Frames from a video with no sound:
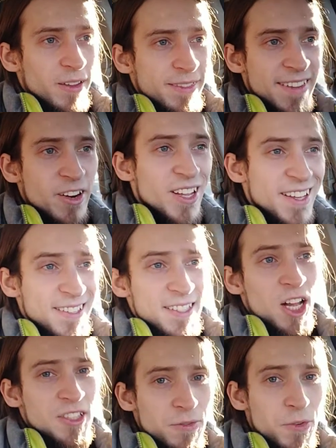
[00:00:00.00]
there is
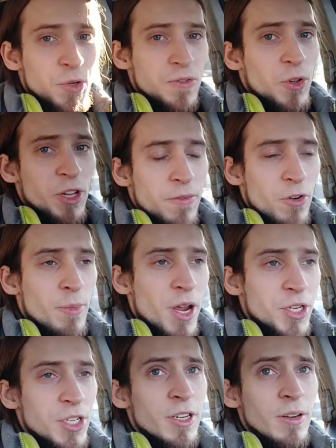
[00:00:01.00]
lots of useful
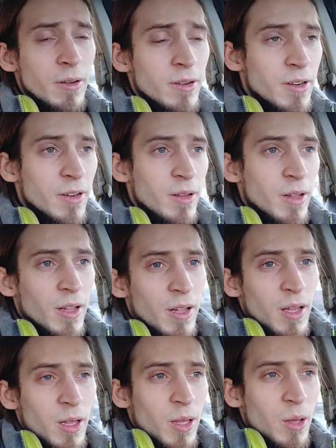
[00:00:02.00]
information,
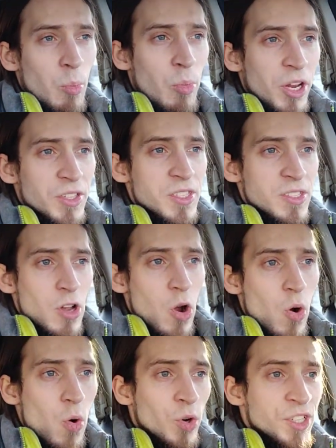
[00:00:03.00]
but it's
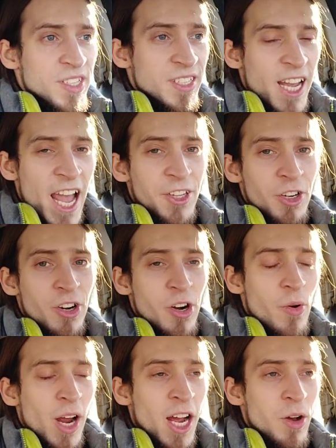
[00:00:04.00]
so scattered
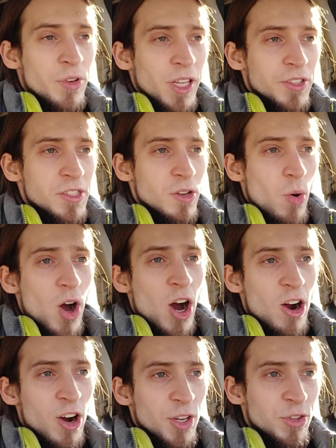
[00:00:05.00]
around and so
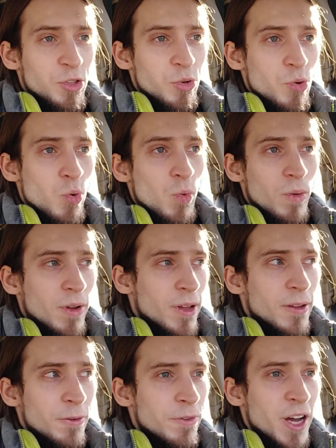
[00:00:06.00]
hard to
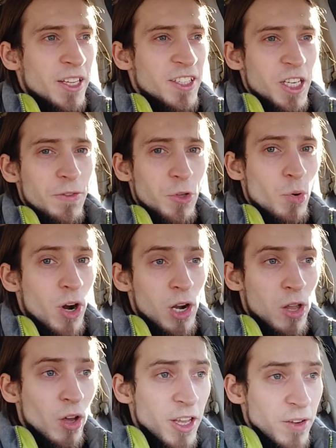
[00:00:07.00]
find if you are
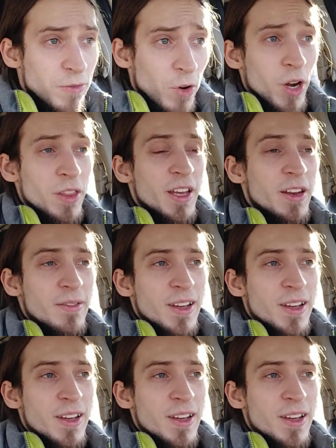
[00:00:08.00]
looking for it that